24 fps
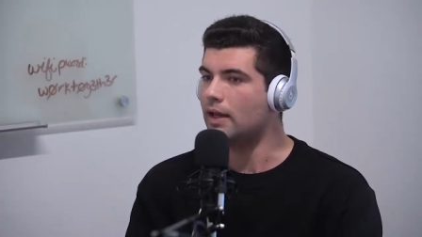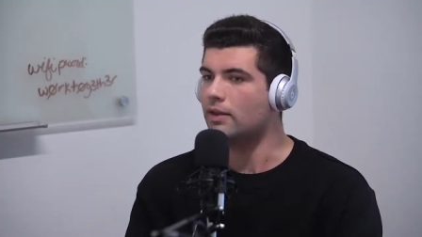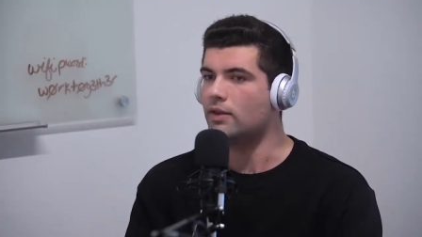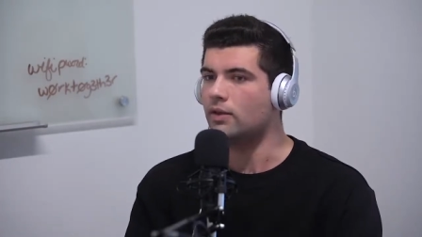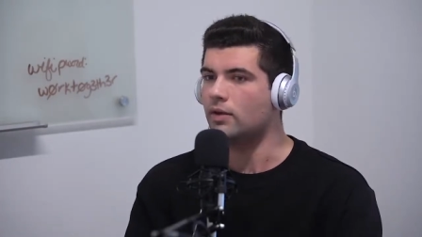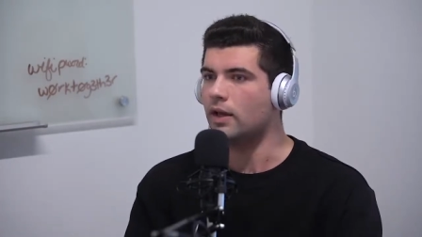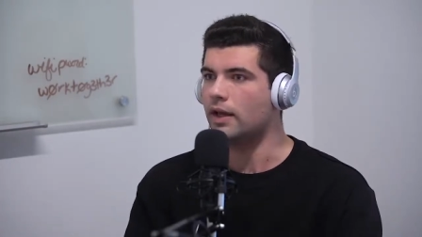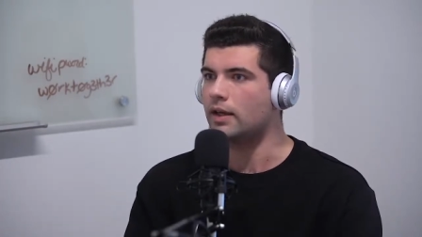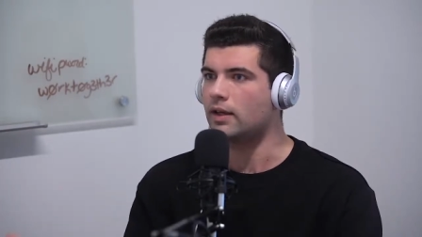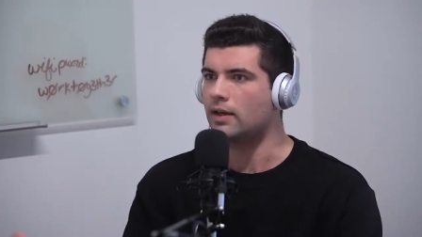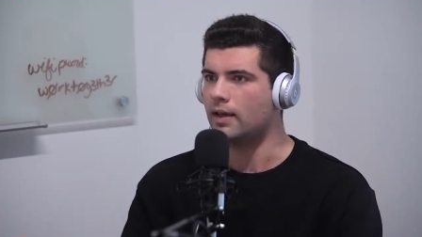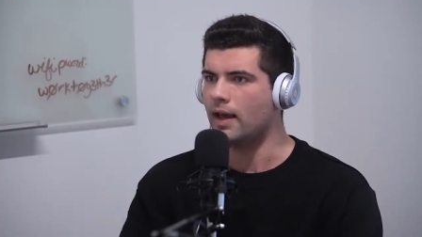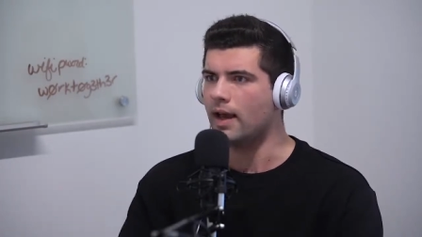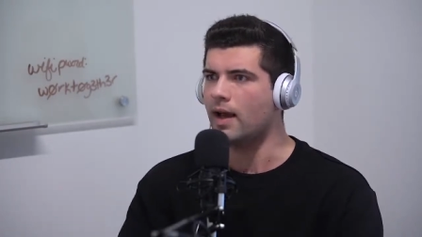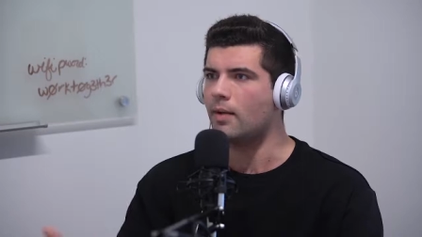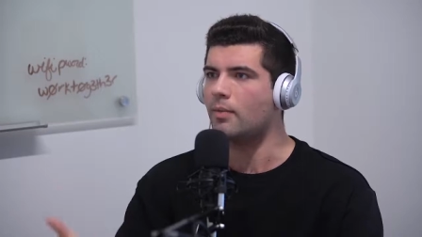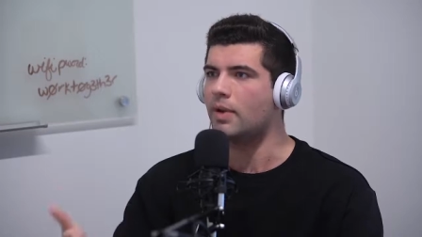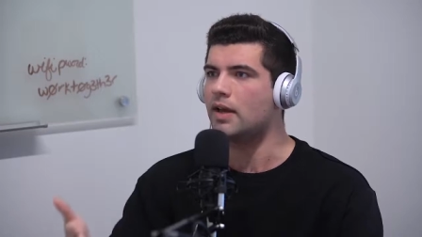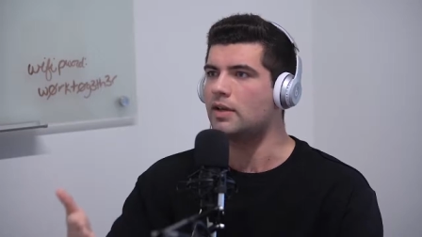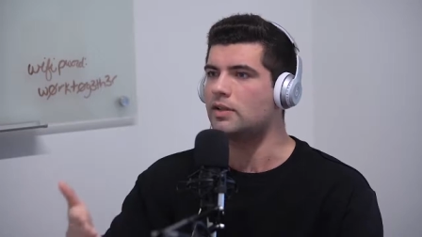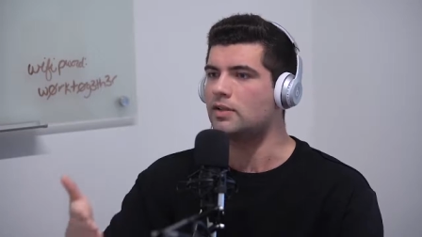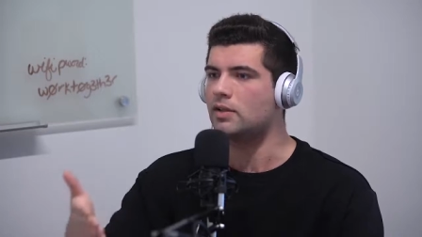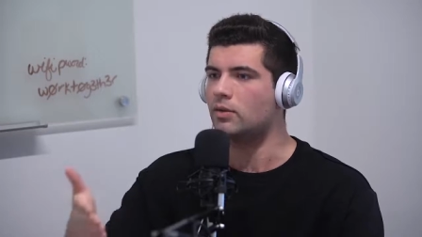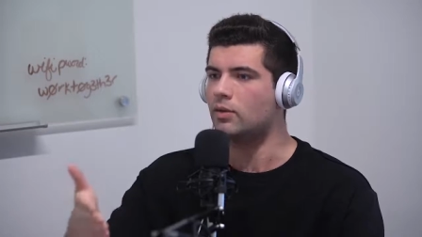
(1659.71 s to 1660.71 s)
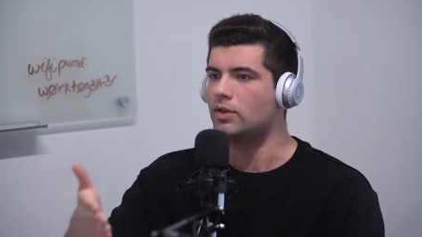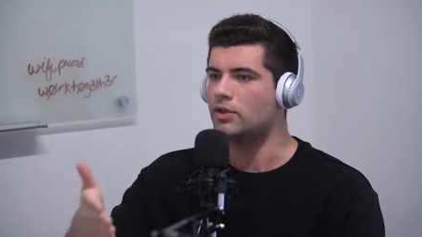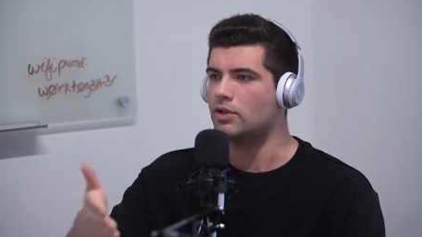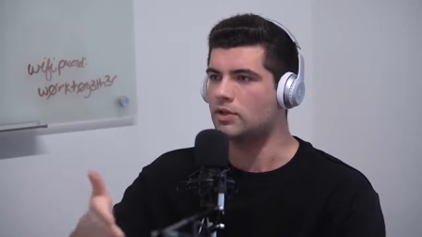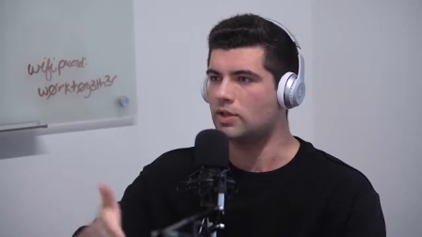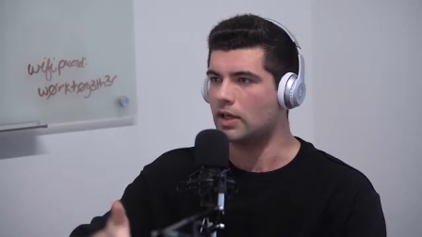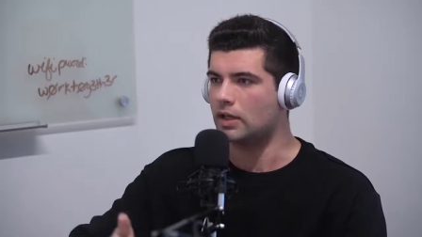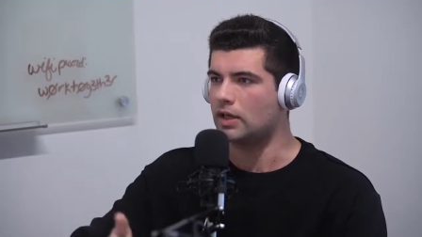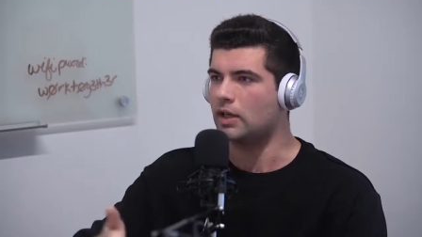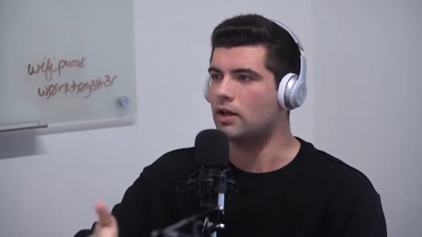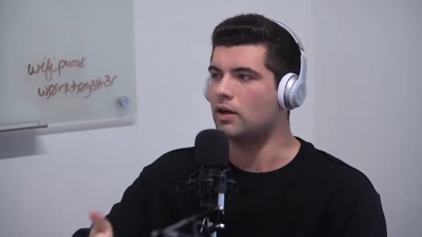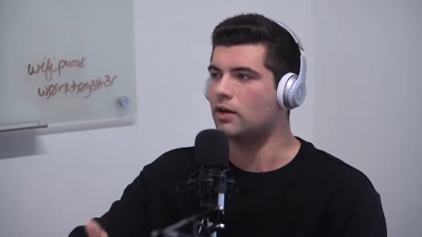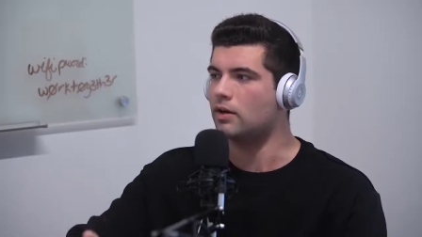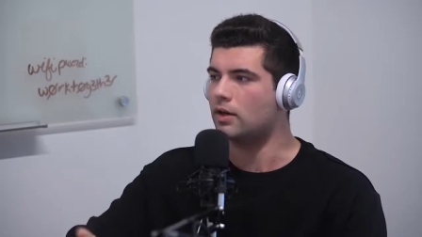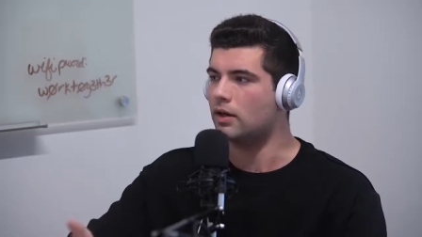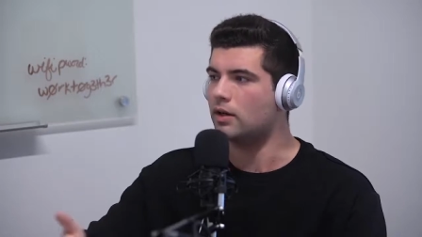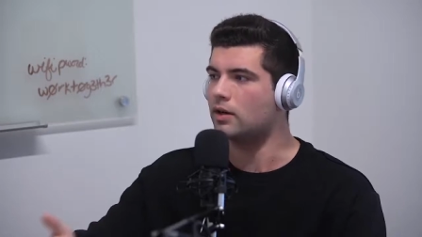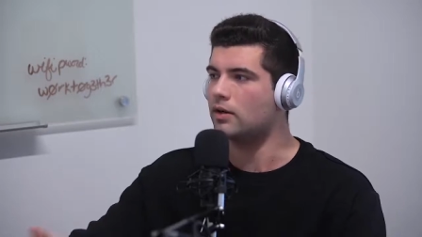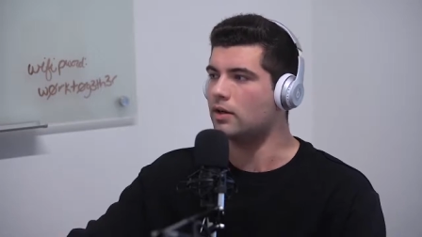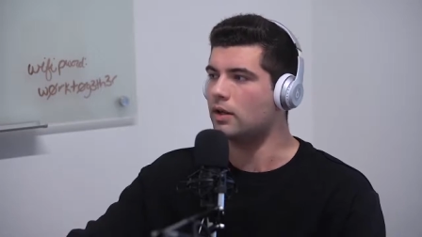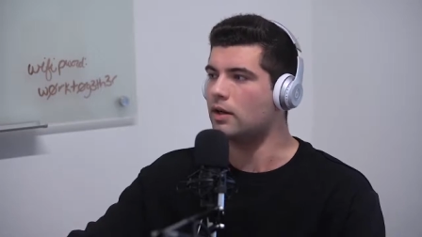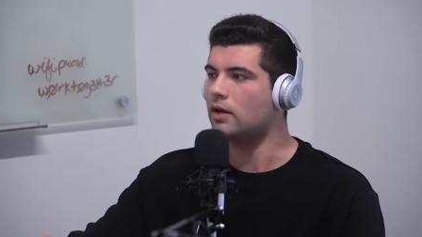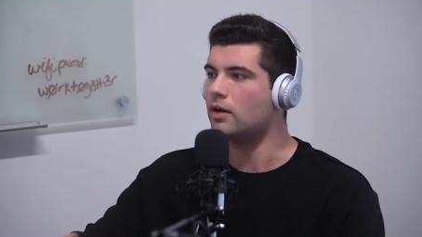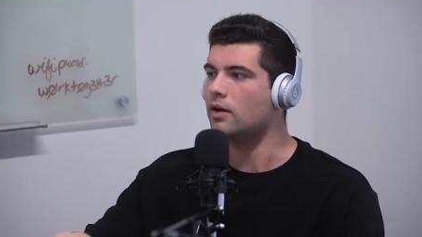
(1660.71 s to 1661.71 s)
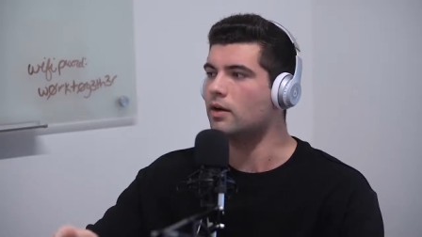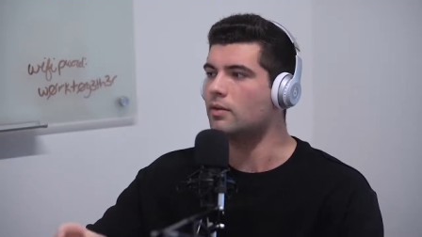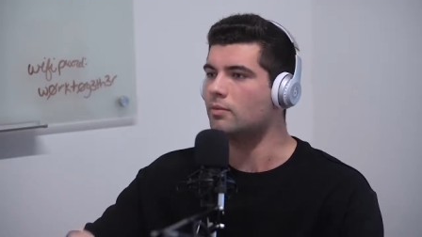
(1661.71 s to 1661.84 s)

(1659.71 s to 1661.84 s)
And they're like, yeah, based on what you said here and here and here,